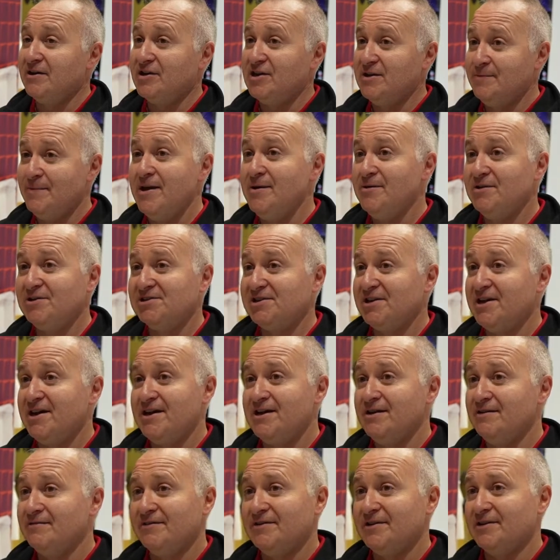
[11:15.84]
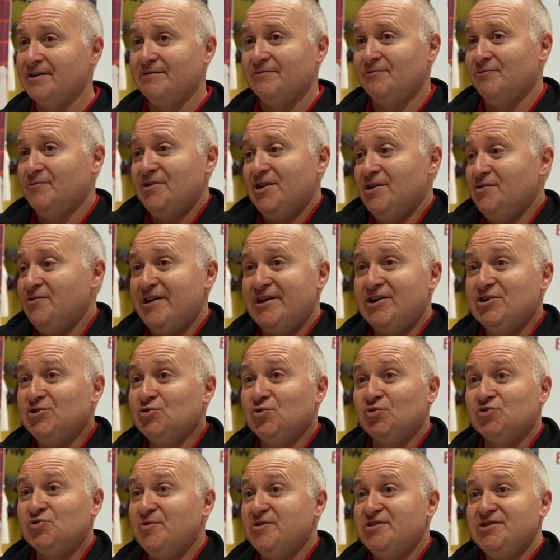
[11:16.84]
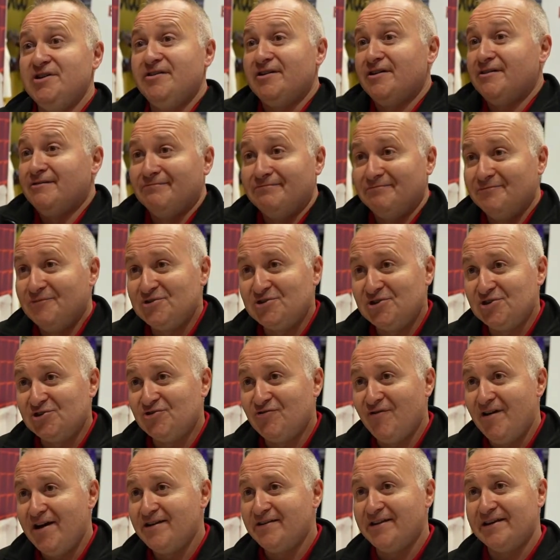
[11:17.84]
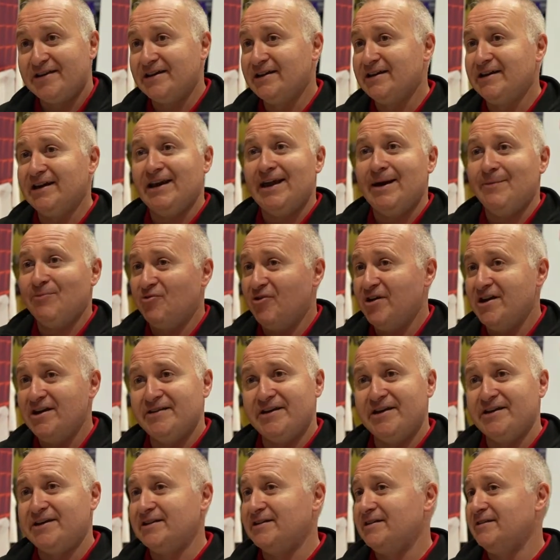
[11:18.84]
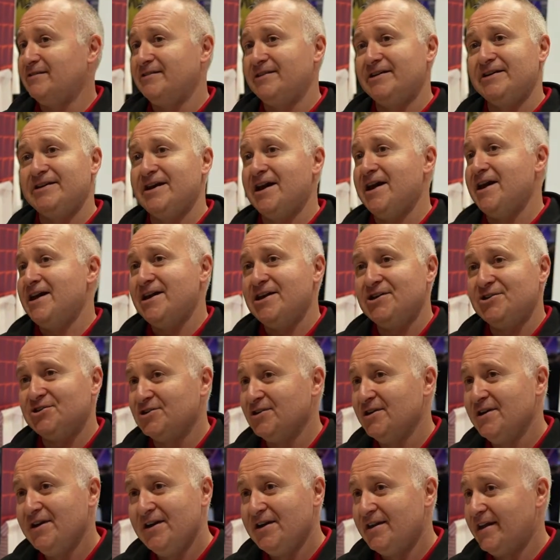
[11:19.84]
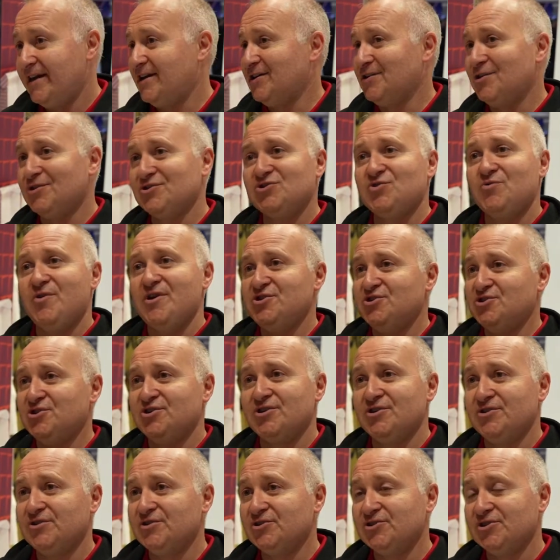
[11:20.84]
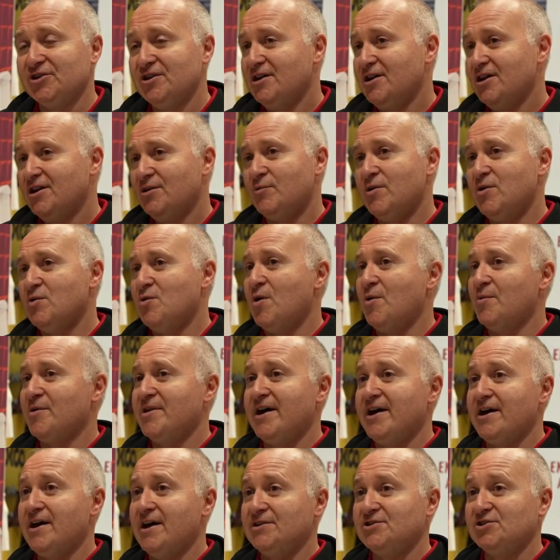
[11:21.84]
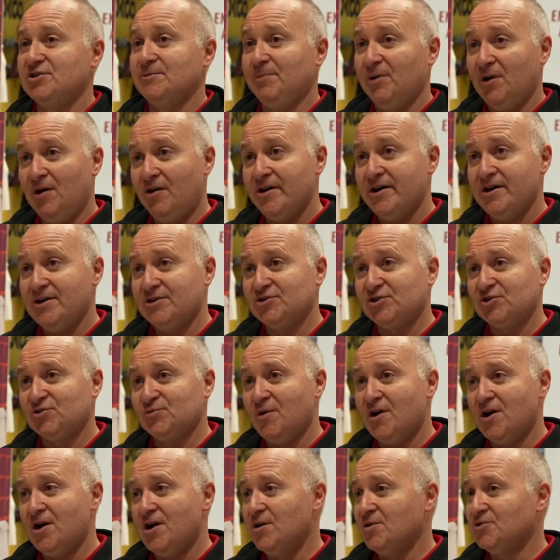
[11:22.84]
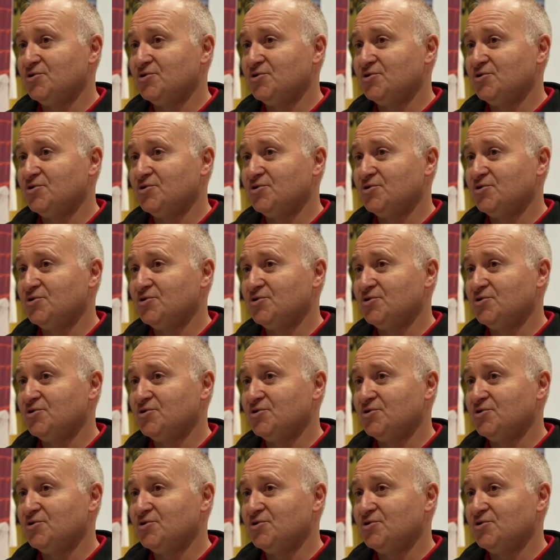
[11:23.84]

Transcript: community, they can talk to each other, which is great. They can collaborate, they can engage, they can ask questions. We work with our suppliers as well,